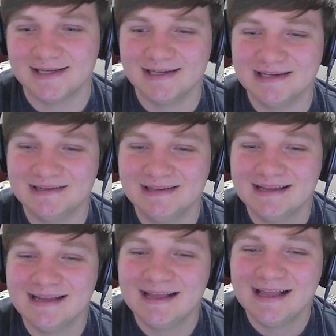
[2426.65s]

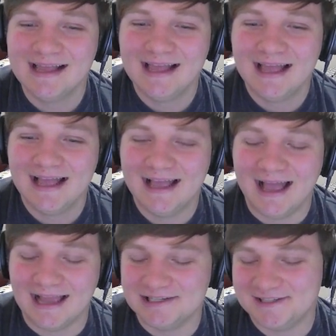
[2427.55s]

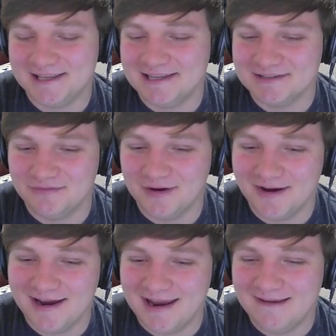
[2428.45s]
I just think he's a
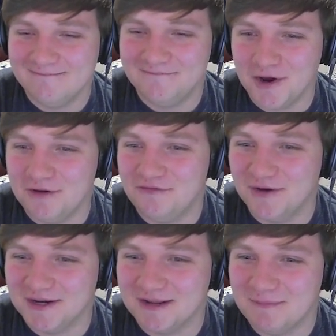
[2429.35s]
very, very
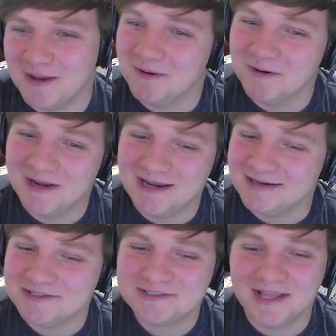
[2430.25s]
fun commander, and
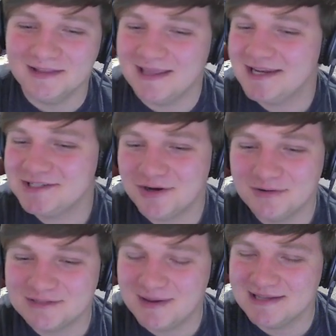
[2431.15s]
just a Lannister
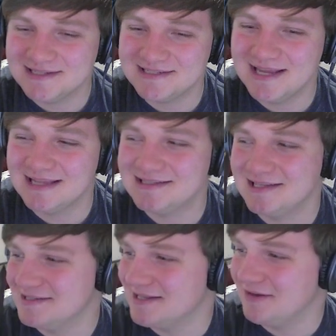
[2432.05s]
always pays his debts
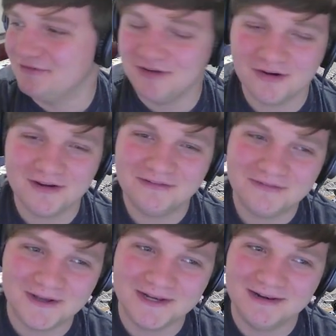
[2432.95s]
is a very
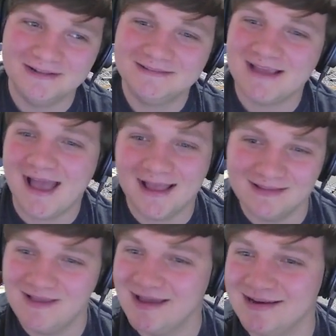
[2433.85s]
fun
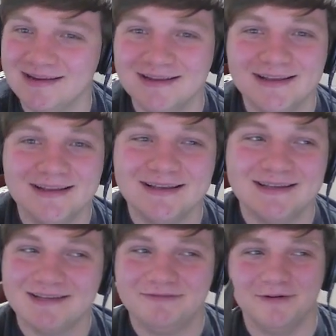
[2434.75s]
tagline
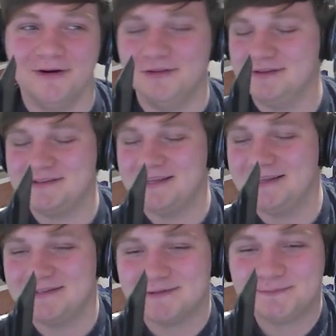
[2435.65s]
for all these things.